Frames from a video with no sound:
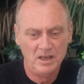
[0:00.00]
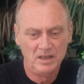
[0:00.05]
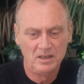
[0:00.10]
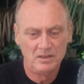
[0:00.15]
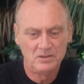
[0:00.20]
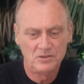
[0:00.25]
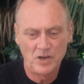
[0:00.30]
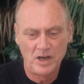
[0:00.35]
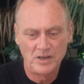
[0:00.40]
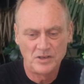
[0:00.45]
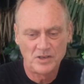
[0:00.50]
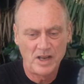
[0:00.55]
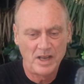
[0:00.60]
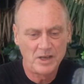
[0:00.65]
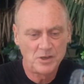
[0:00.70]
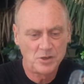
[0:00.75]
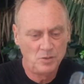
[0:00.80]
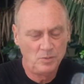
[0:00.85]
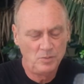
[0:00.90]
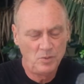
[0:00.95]

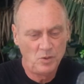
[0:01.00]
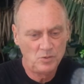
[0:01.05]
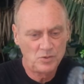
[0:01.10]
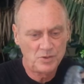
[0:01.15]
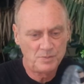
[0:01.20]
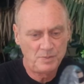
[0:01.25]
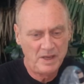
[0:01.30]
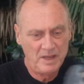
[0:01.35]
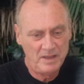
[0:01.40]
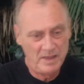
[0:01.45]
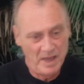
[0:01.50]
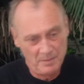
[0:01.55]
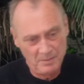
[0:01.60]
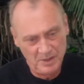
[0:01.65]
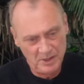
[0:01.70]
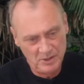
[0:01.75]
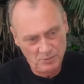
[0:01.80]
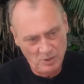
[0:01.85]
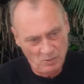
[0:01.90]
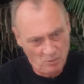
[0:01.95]
translational ball speed. That
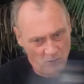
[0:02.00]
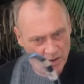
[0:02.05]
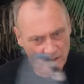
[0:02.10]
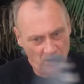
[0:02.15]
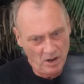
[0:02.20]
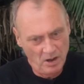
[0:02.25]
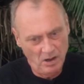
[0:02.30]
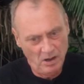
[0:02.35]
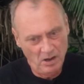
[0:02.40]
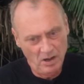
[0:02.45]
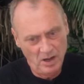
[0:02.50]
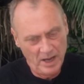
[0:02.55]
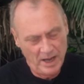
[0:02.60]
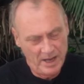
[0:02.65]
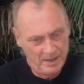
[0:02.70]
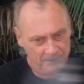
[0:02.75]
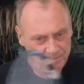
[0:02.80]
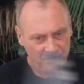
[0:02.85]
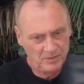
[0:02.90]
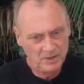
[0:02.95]
means we want high